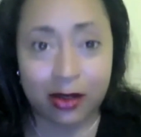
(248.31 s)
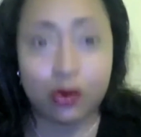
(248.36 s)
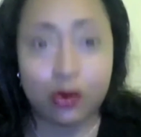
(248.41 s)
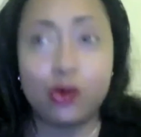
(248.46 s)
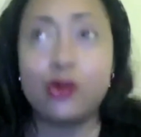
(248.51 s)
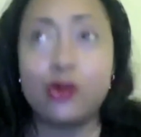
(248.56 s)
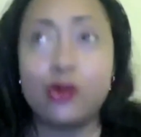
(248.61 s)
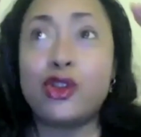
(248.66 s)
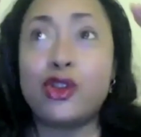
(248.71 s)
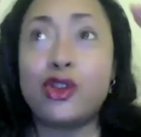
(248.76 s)

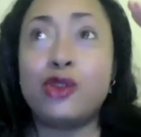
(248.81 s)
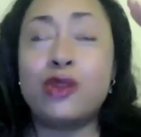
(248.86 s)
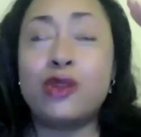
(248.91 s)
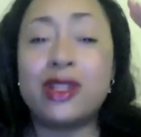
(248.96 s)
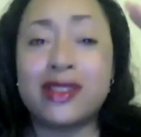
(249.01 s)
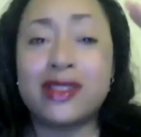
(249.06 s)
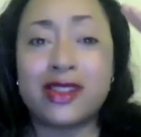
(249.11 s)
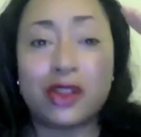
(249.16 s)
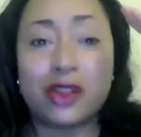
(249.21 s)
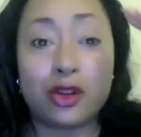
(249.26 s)
Who do you
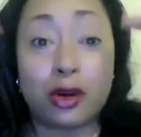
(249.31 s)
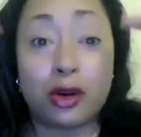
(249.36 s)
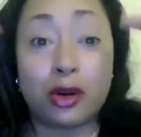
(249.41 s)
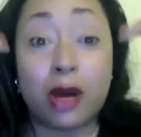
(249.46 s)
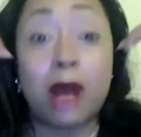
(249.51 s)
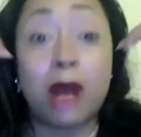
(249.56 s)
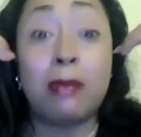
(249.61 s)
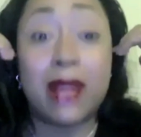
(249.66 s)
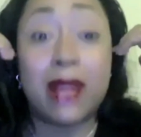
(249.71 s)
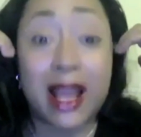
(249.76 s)
consider
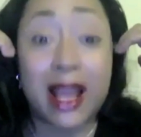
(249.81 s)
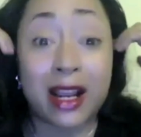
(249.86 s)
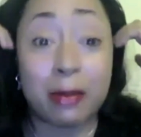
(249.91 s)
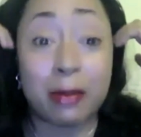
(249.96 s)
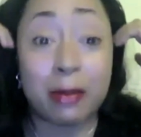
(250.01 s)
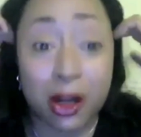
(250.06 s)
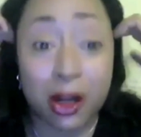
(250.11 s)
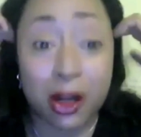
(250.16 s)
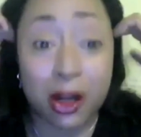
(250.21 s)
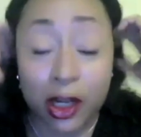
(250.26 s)
a Black
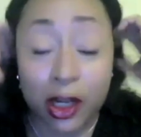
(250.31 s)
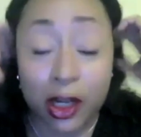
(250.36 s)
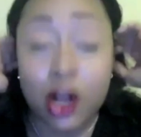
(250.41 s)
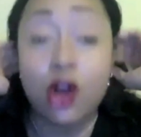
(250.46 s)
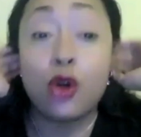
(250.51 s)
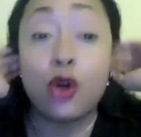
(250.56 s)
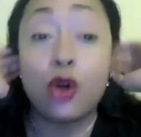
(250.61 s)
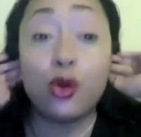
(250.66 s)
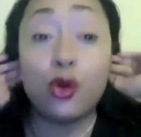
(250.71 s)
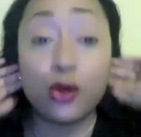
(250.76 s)
American?
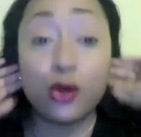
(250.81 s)
Who